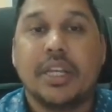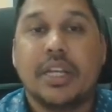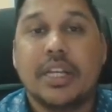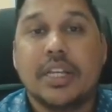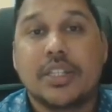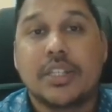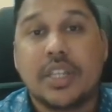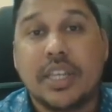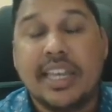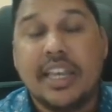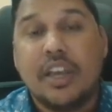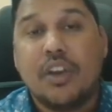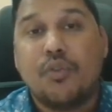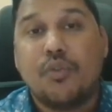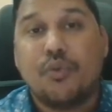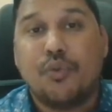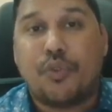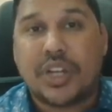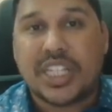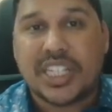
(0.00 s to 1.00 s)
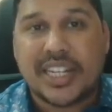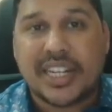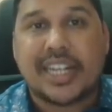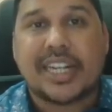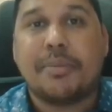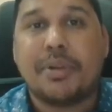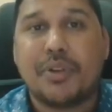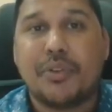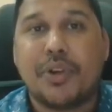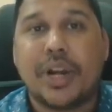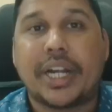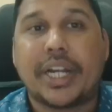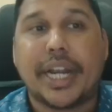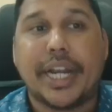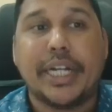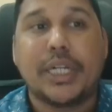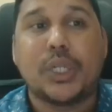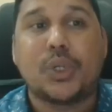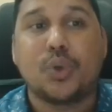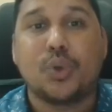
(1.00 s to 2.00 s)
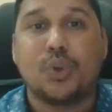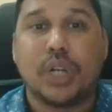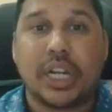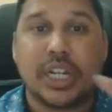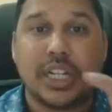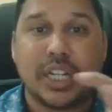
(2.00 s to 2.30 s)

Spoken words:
See, first attempt we are trying to